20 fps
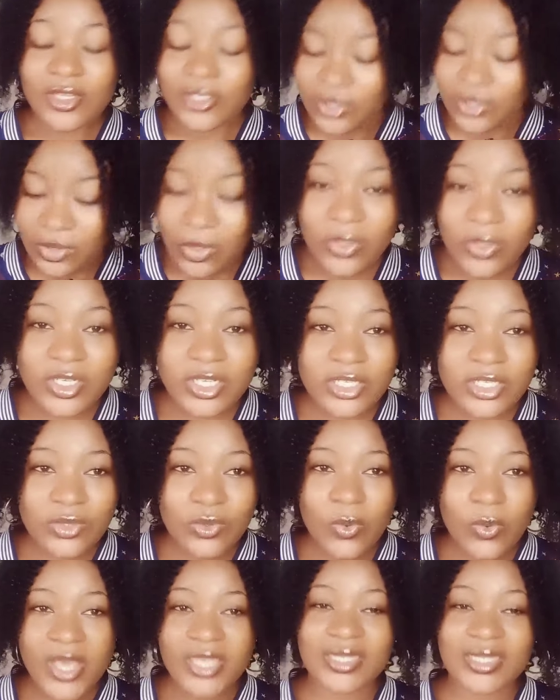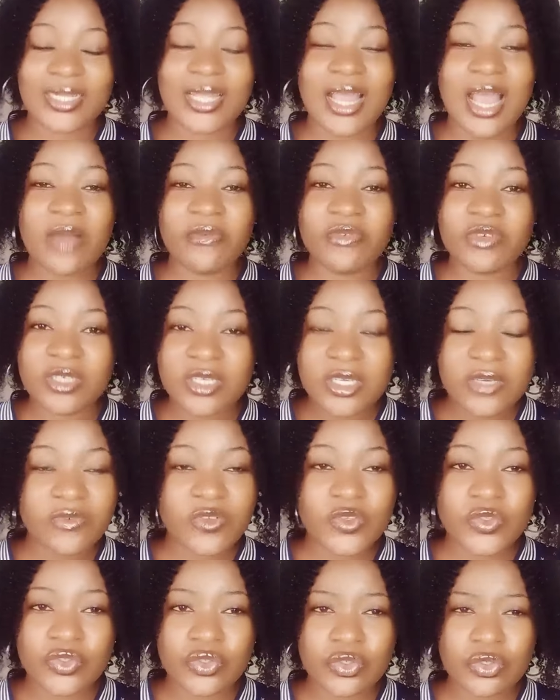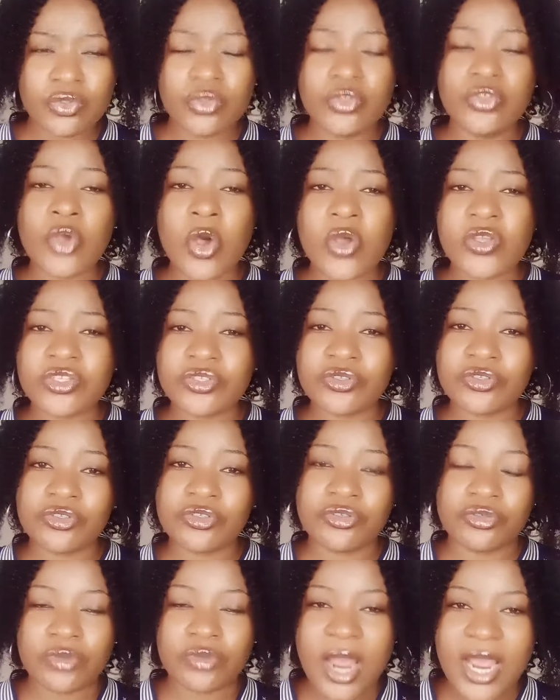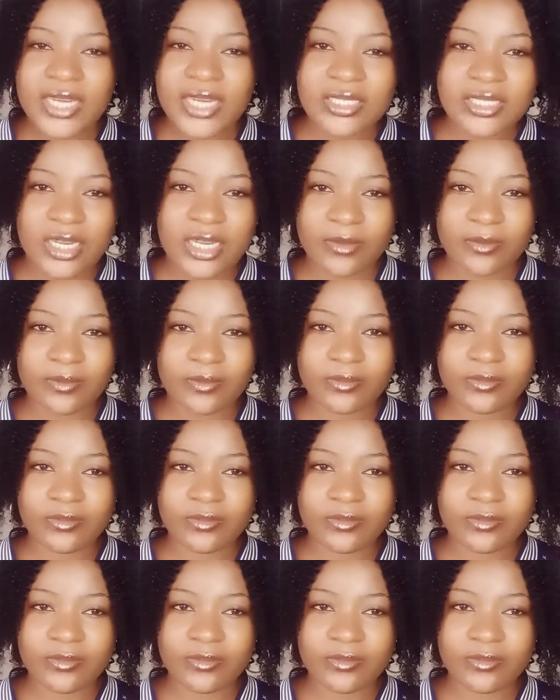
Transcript: So these ways that I have given to you, just try them.